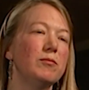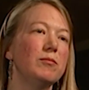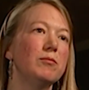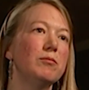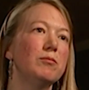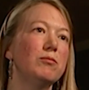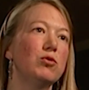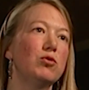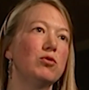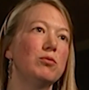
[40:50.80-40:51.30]

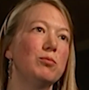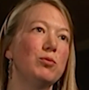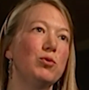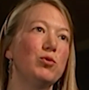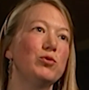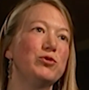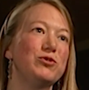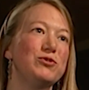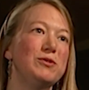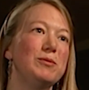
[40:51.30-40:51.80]
more and
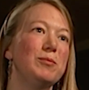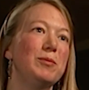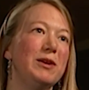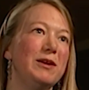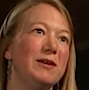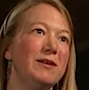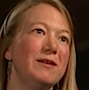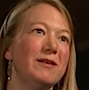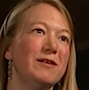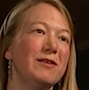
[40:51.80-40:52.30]
more
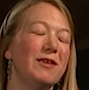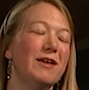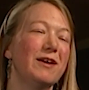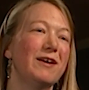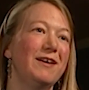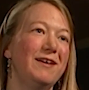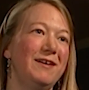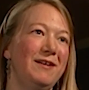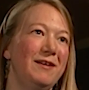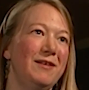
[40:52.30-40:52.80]
similar
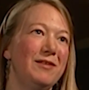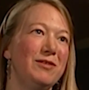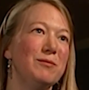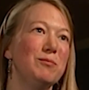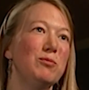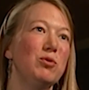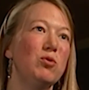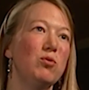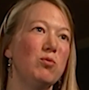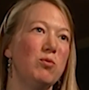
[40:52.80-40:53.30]
the
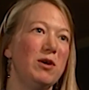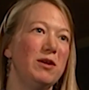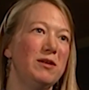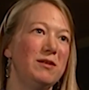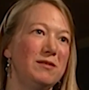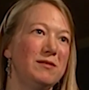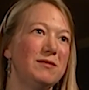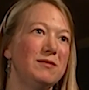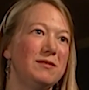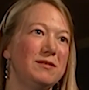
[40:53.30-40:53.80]
more
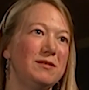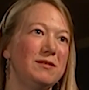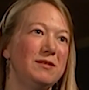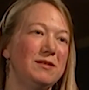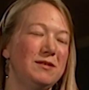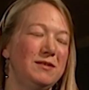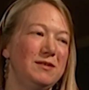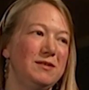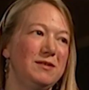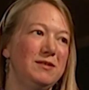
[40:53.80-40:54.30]
one
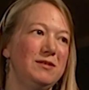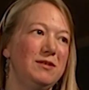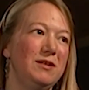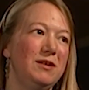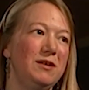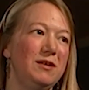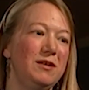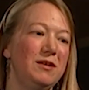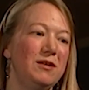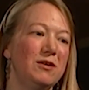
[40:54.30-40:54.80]

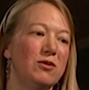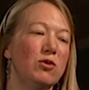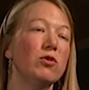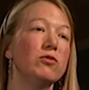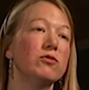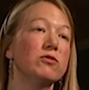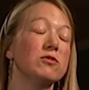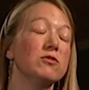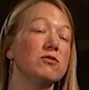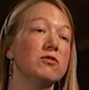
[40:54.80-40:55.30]

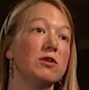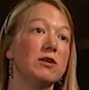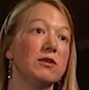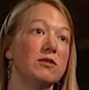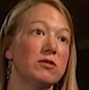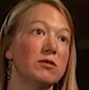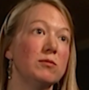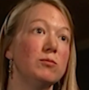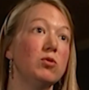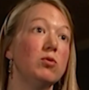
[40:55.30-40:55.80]
concentrates,
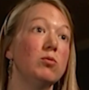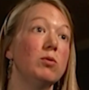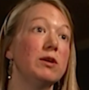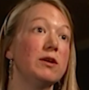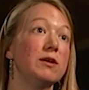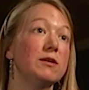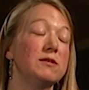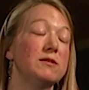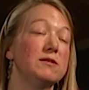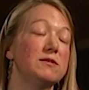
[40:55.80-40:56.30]
the more one
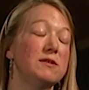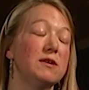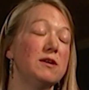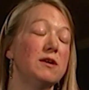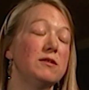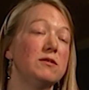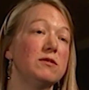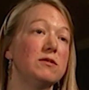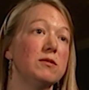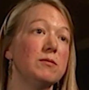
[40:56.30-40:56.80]

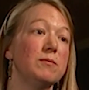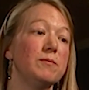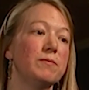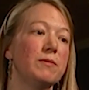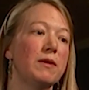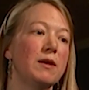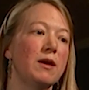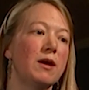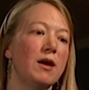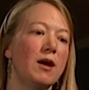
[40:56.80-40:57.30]
understands them.
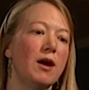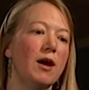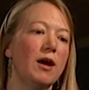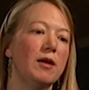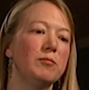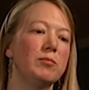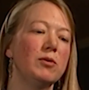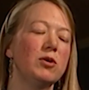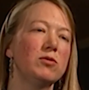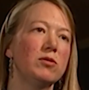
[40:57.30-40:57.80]

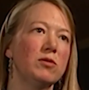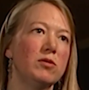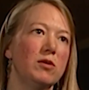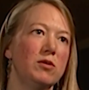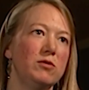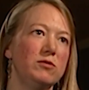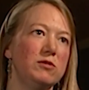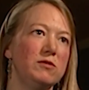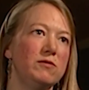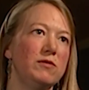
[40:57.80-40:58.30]
And both of
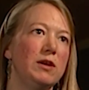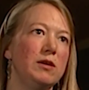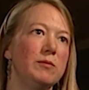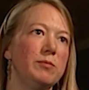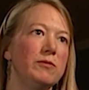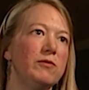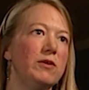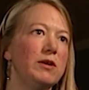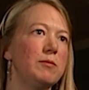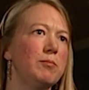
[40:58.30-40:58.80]
those develop a
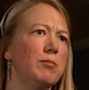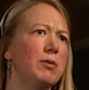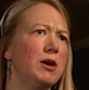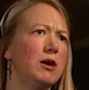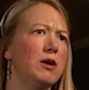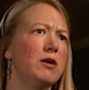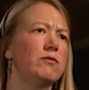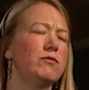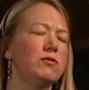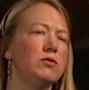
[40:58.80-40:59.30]
very
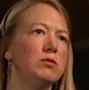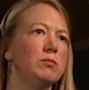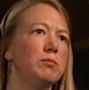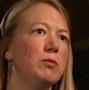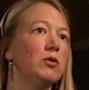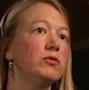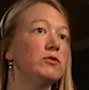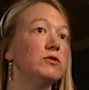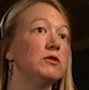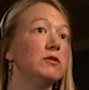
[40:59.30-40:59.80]
powerful
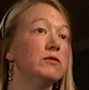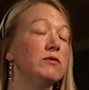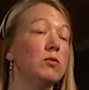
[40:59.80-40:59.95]
positive